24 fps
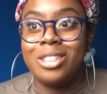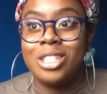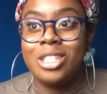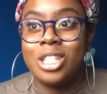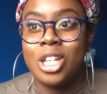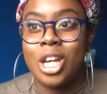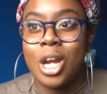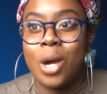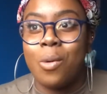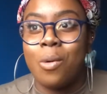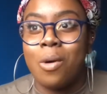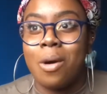Do
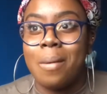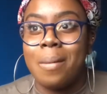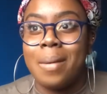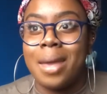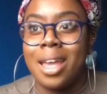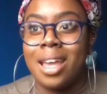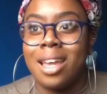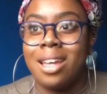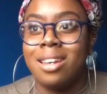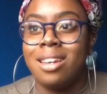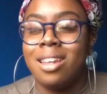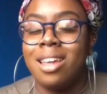you know what I
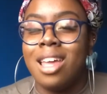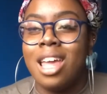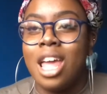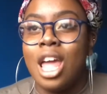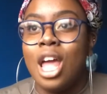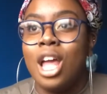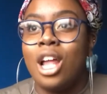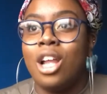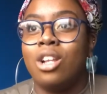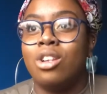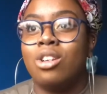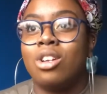mean?
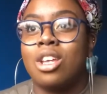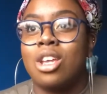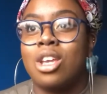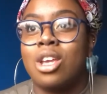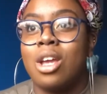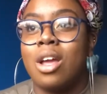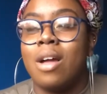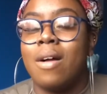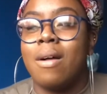Like,